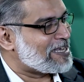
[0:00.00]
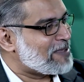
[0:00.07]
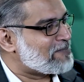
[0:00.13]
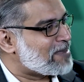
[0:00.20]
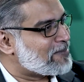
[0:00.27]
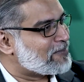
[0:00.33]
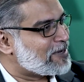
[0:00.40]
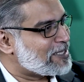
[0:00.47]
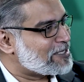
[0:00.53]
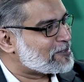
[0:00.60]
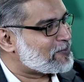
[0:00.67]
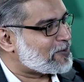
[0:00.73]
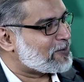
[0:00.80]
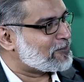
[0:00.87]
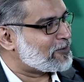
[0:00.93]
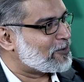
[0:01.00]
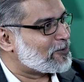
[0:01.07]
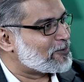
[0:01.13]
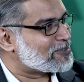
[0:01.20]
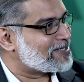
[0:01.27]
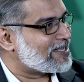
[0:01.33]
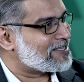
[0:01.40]
any memories from
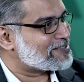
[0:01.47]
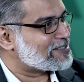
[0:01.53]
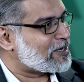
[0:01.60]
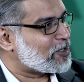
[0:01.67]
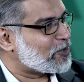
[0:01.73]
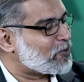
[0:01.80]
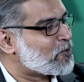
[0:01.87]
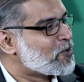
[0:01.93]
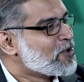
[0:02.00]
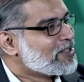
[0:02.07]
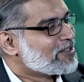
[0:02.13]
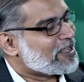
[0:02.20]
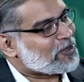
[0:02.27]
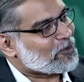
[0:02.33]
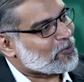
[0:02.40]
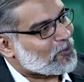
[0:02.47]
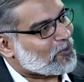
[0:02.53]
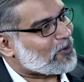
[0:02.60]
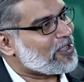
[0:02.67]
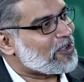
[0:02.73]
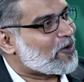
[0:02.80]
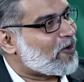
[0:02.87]
those days that you
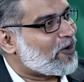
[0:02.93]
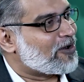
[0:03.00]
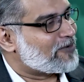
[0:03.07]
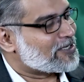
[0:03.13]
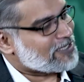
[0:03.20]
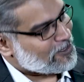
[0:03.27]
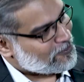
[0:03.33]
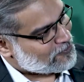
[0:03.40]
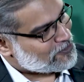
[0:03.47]
recall, which kind